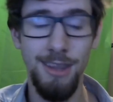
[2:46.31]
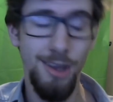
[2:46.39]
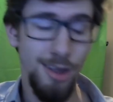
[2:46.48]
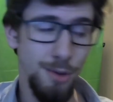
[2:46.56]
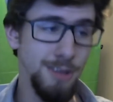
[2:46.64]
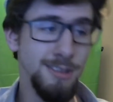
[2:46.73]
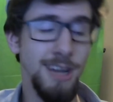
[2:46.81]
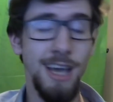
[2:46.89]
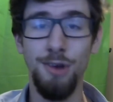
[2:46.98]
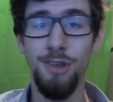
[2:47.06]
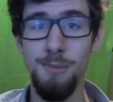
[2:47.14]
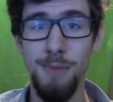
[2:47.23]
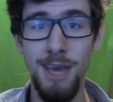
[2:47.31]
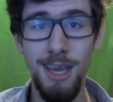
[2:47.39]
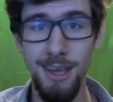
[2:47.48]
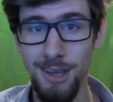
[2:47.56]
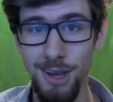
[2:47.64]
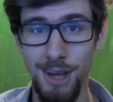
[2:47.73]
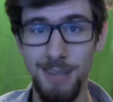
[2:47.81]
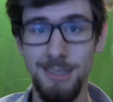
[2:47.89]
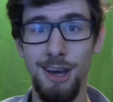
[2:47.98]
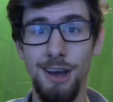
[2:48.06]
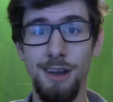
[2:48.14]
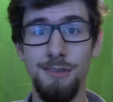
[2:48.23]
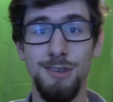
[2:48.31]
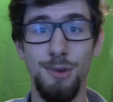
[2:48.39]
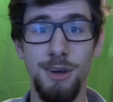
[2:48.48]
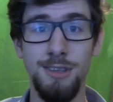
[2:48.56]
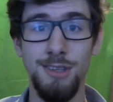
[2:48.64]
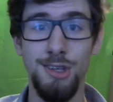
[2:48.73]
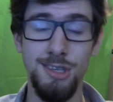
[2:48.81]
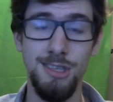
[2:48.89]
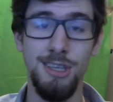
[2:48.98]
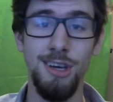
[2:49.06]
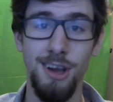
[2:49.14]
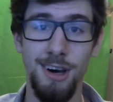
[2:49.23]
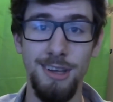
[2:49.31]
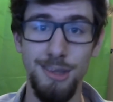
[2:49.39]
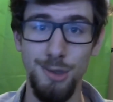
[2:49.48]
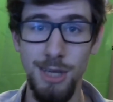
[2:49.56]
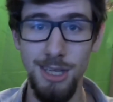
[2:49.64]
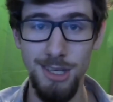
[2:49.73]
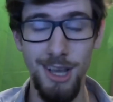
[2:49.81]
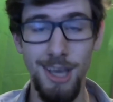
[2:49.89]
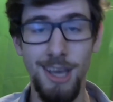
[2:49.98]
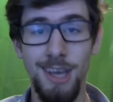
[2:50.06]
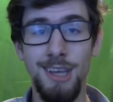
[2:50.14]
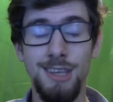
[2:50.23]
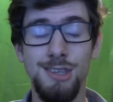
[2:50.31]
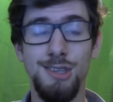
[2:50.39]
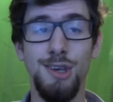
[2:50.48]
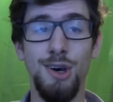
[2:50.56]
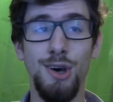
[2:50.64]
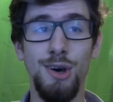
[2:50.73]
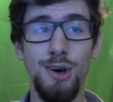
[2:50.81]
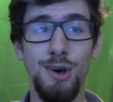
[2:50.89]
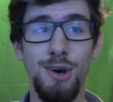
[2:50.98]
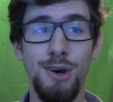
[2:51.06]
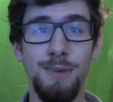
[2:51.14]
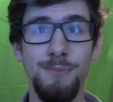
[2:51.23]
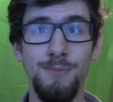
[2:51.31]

The only ones that I can really make content out of is the ones that are still on Twitch. So